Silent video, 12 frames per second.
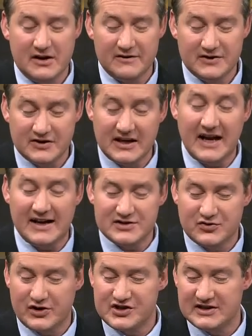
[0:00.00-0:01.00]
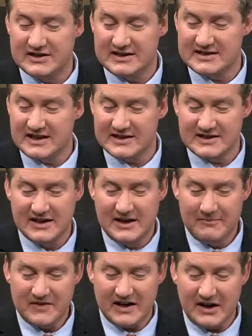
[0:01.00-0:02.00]
this afternoon, and as Roger Lilley says,
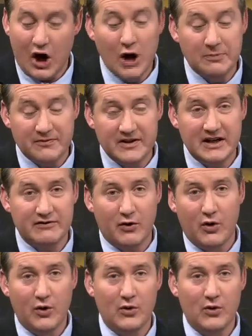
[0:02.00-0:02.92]
uh, hopefully, if